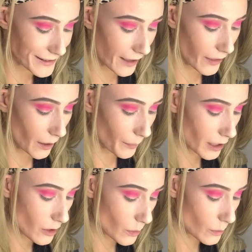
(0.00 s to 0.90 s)
I think I'm gonna
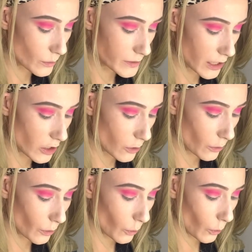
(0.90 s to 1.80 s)
use a
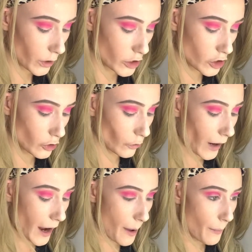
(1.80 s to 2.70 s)
Unicorn
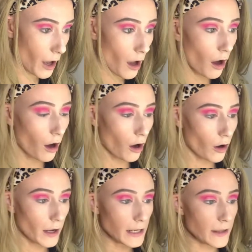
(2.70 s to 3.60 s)
Tribe
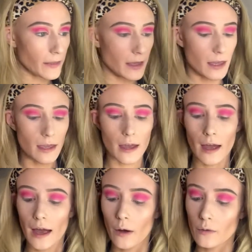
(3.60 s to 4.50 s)
on the
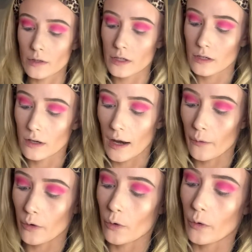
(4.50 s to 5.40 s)

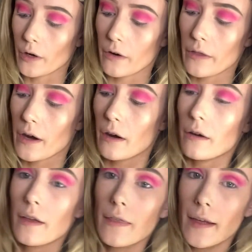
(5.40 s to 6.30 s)
outer corner there,
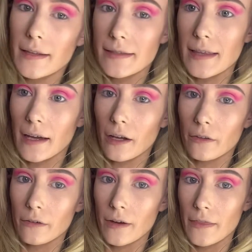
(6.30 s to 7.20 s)
and that's that
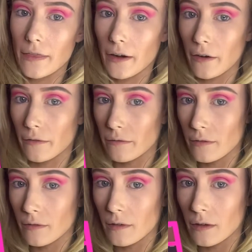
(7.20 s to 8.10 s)
color right there,
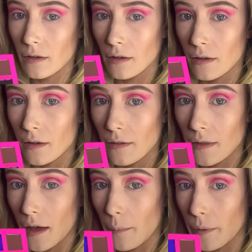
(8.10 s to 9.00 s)

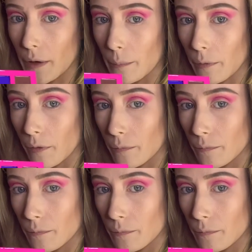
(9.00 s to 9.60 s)
that purple.